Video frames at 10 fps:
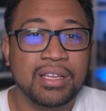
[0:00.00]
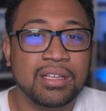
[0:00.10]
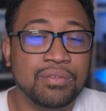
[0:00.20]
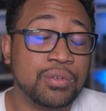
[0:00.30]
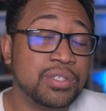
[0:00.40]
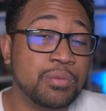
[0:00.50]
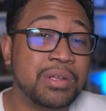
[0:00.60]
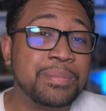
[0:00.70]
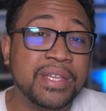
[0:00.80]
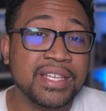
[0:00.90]
Of course, in
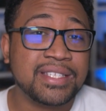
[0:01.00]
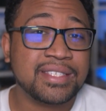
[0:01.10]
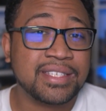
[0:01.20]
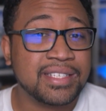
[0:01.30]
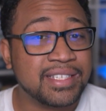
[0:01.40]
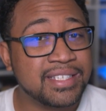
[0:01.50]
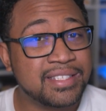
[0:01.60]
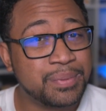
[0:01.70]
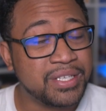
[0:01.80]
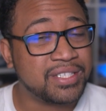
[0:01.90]
One Piece, it
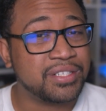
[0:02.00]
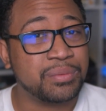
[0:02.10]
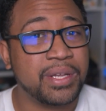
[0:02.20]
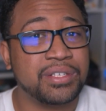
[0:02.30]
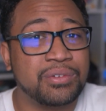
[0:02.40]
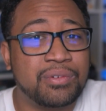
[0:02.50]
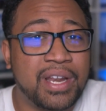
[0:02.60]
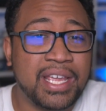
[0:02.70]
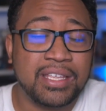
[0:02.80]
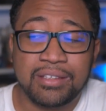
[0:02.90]
is pretty situational,
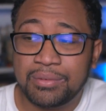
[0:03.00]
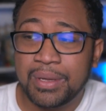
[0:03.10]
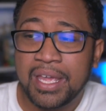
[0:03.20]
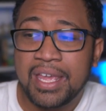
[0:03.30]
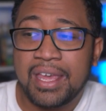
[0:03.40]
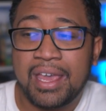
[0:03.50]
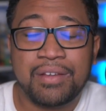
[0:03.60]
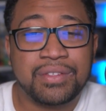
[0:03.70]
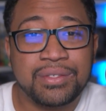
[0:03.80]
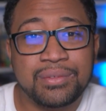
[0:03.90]
right? You
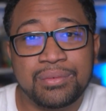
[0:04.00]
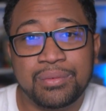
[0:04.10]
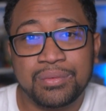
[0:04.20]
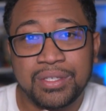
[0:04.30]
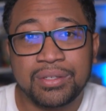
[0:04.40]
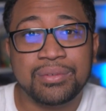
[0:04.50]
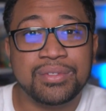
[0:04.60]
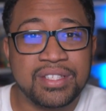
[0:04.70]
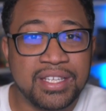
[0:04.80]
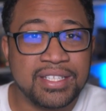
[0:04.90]
have to
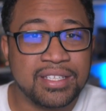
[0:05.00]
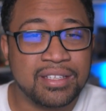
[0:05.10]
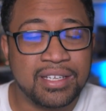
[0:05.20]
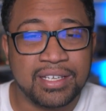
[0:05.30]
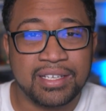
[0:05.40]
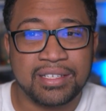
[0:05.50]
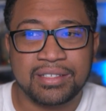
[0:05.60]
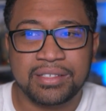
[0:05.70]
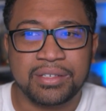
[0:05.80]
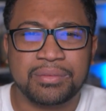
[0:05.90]
use these,
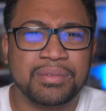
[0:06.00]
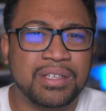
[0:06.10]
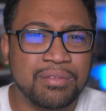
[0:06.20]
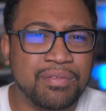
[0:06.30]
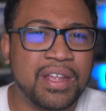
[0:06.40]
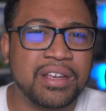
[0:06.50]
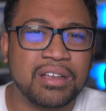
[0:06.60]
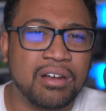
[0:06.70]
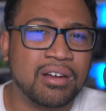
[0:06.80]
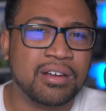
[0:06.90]
event
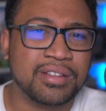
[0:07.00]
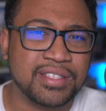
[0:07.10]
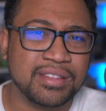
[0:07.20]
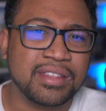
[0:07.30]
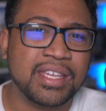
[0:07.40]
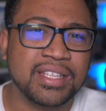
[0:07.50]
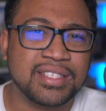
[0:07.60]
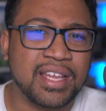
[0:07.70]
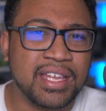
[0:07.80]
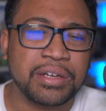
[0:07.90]
cards and things
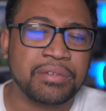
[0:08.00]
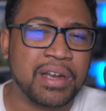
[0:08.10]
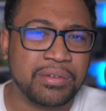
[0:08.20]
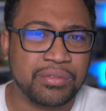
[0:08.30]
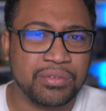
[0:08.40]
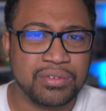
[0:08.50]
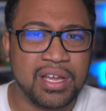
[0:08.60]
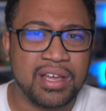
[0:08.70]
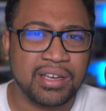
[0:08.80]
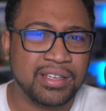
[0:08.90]
that interact with your
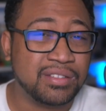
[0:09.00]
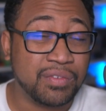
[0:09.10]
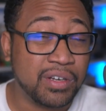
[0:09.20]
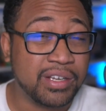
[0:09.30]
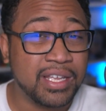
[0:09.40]
Dawn, and it's very